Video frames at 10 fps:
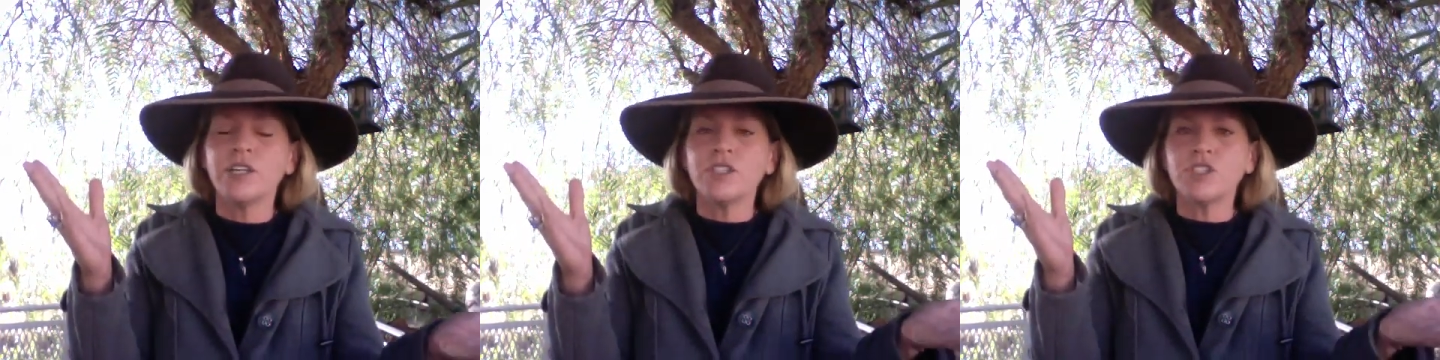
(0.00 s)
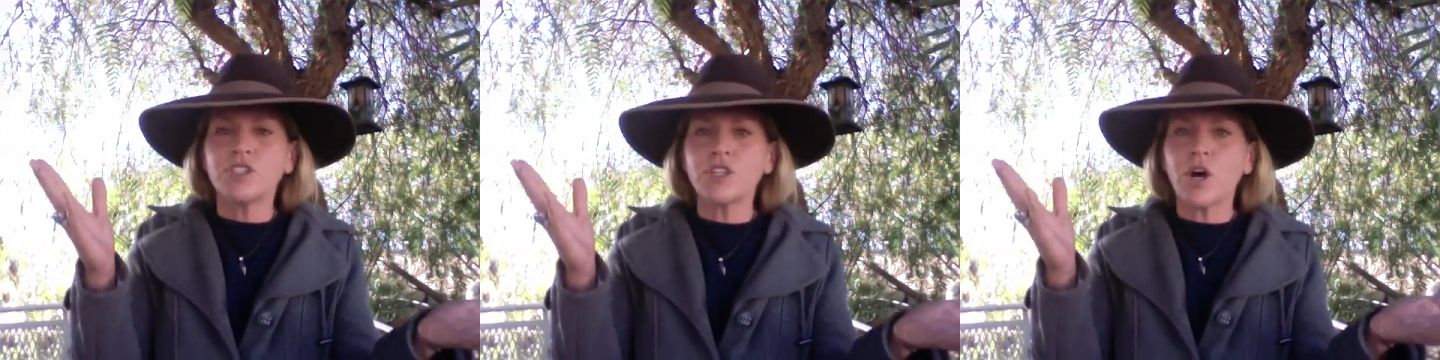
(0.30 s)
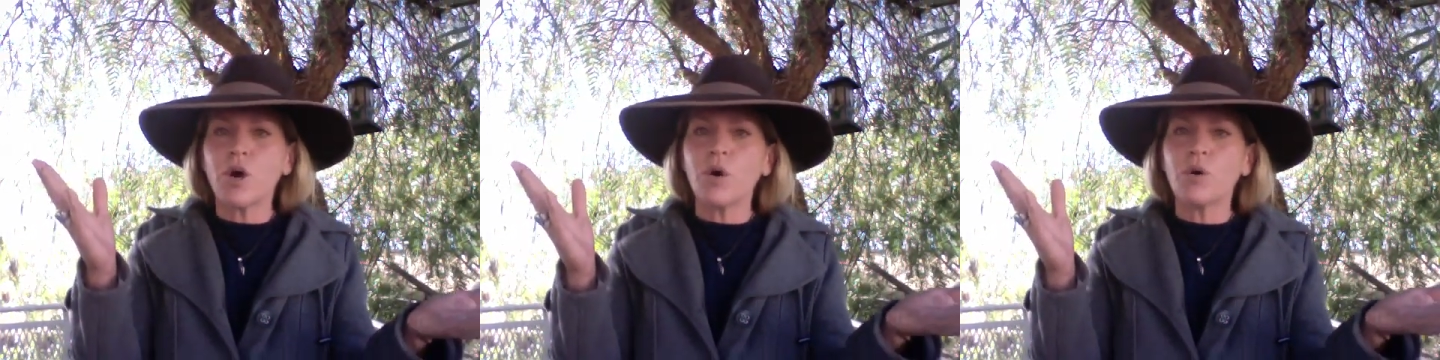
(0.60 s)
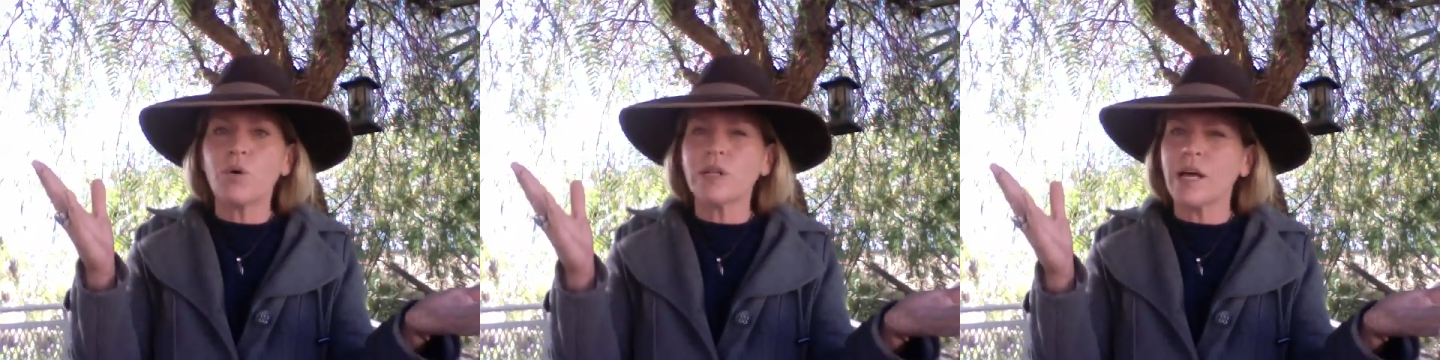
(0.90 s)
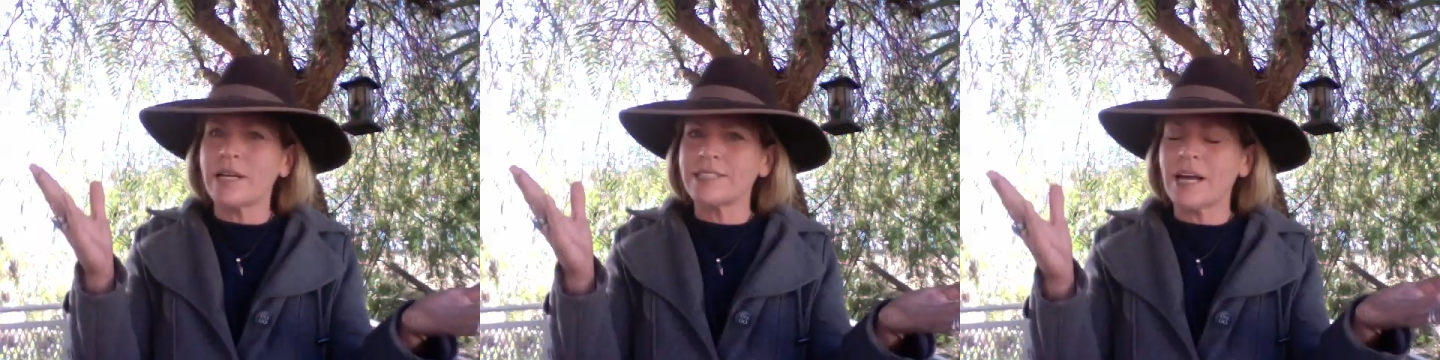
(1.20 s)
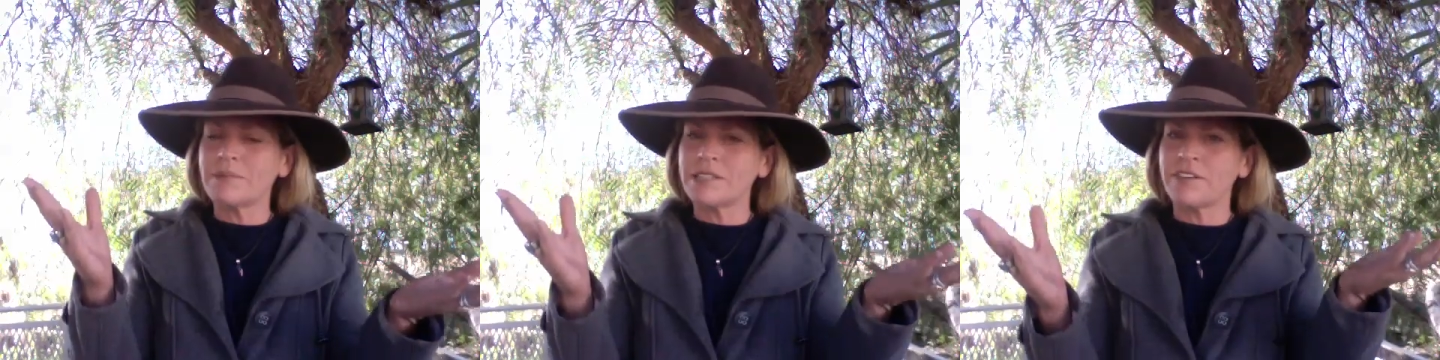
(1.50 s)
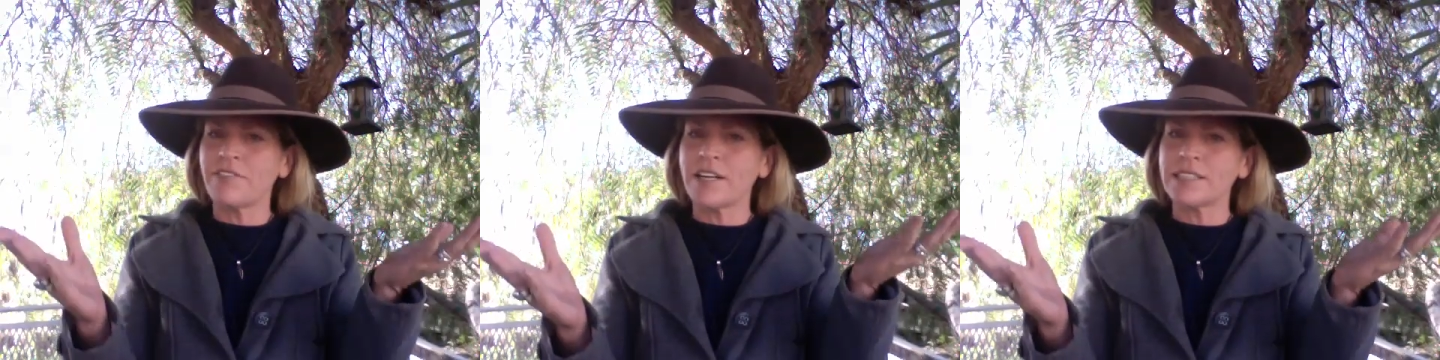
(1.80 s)
So a lot of times they
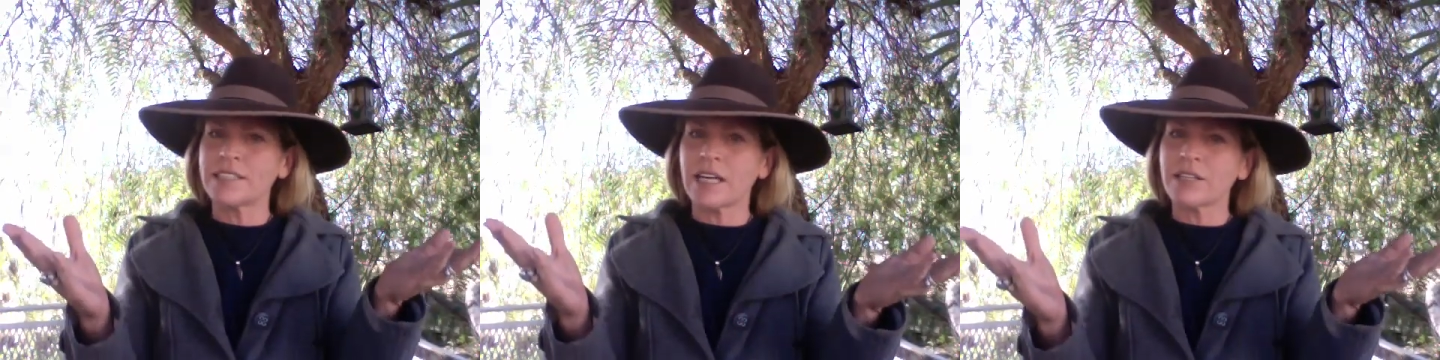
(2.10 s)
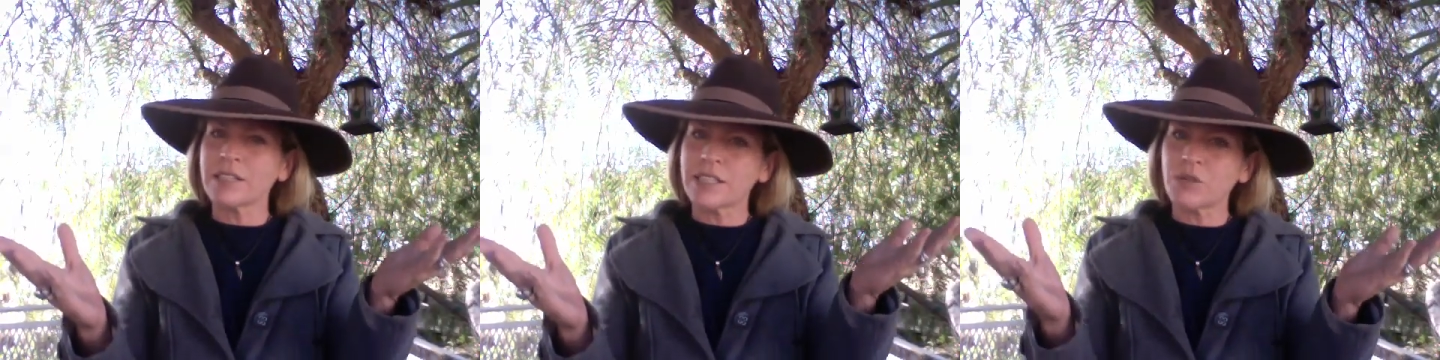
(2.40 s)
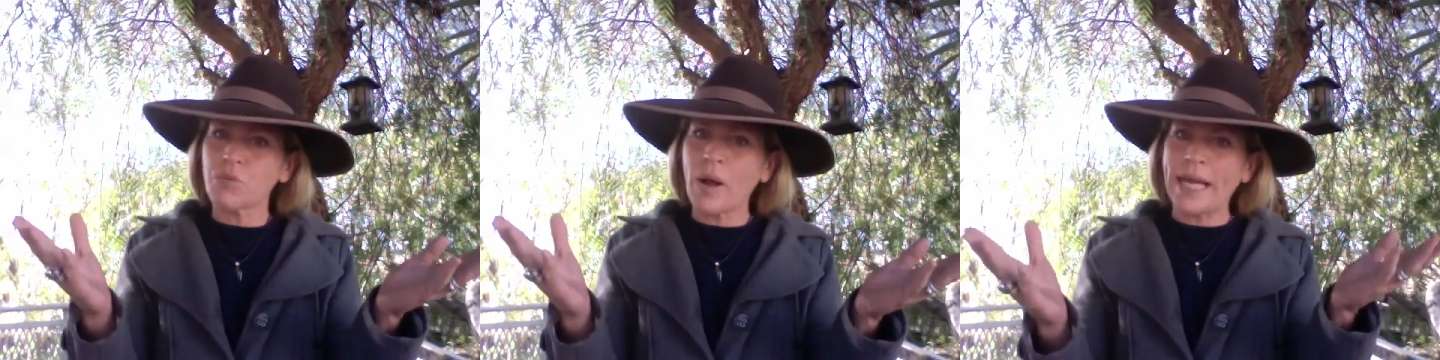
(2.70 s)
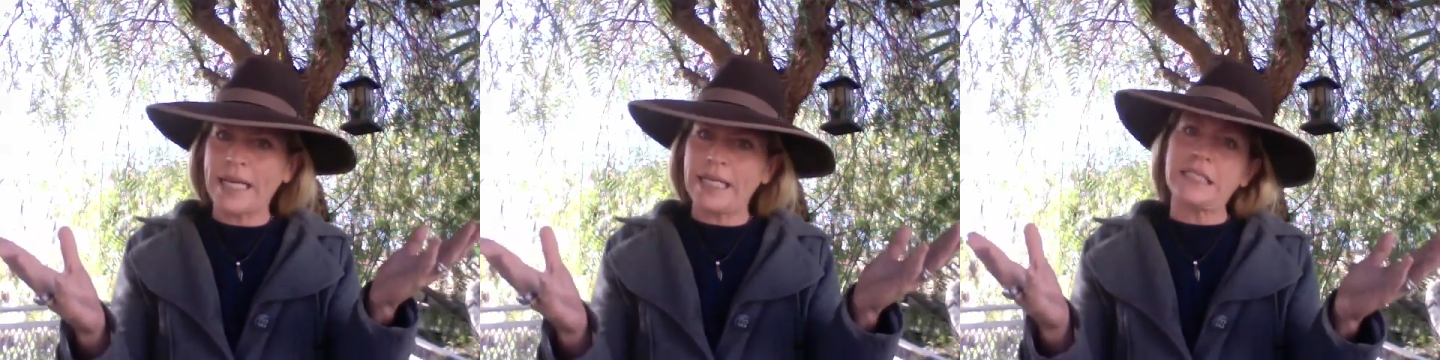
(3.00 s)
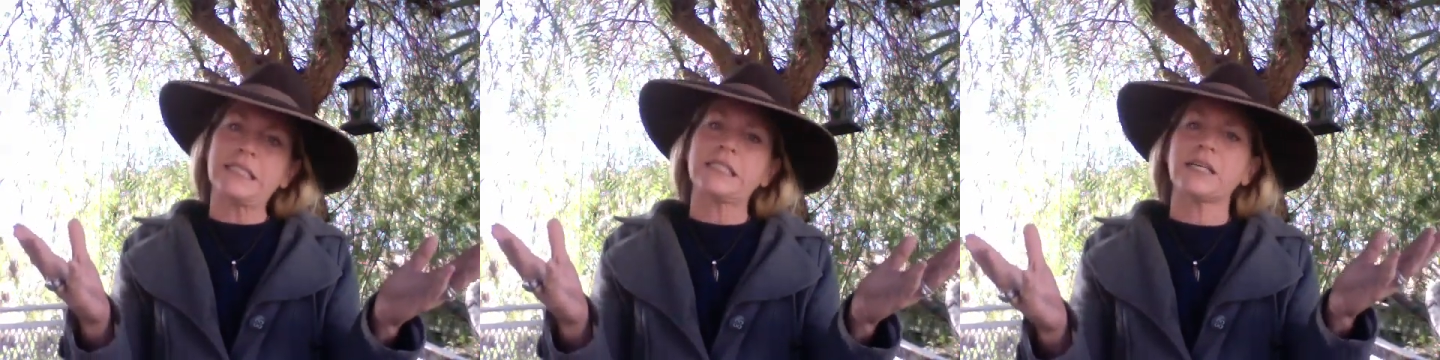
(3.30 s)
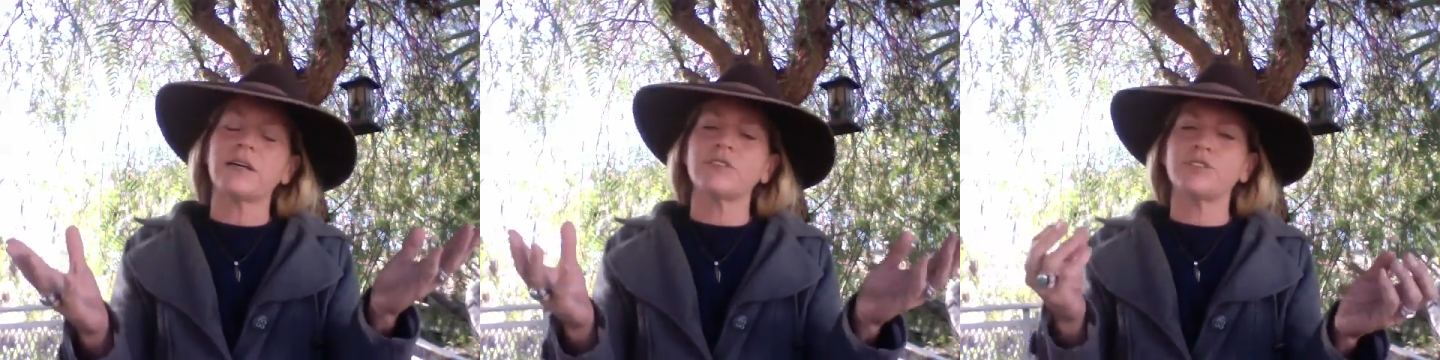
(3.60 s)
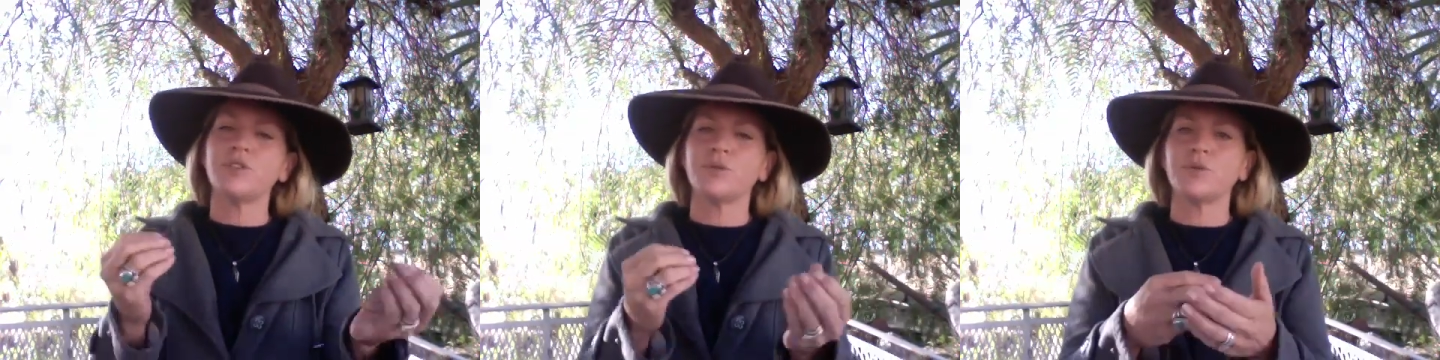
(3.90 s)
find subtle little ways
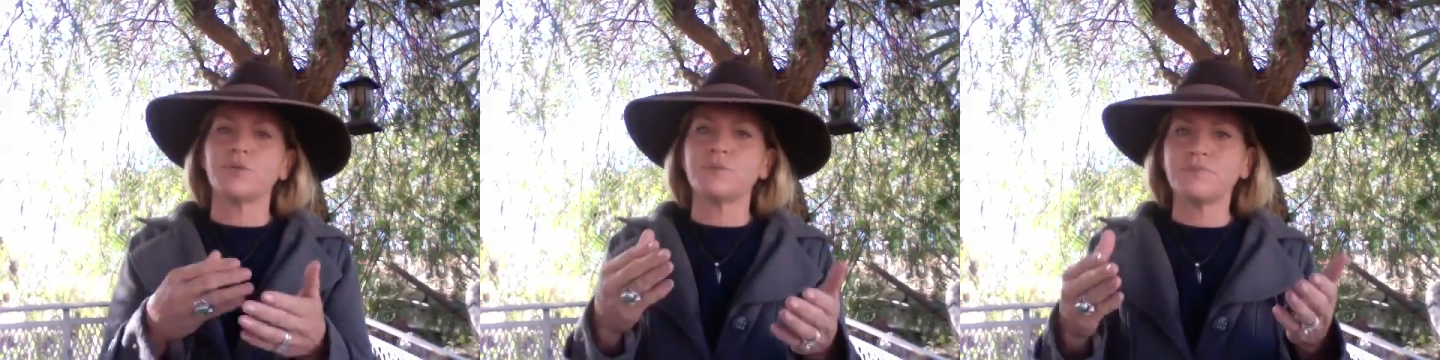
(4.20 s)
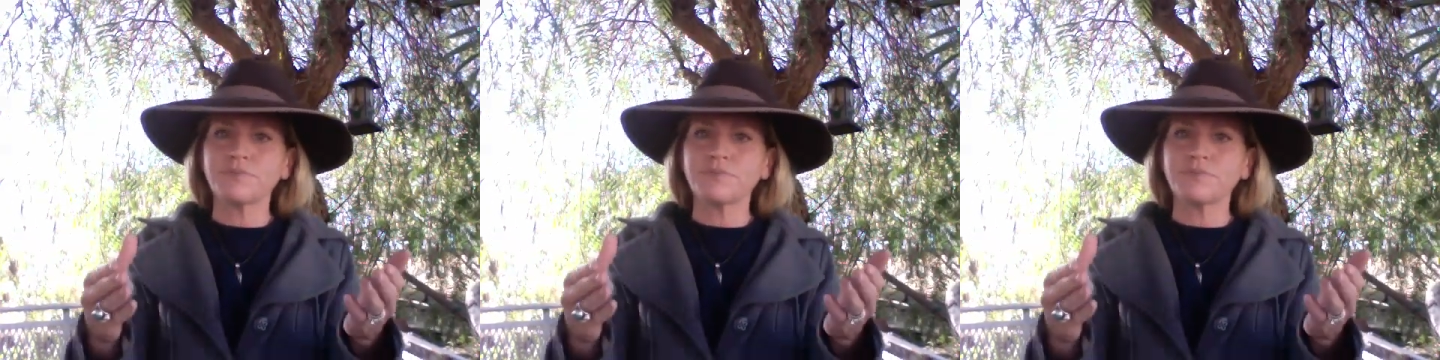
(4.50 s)
to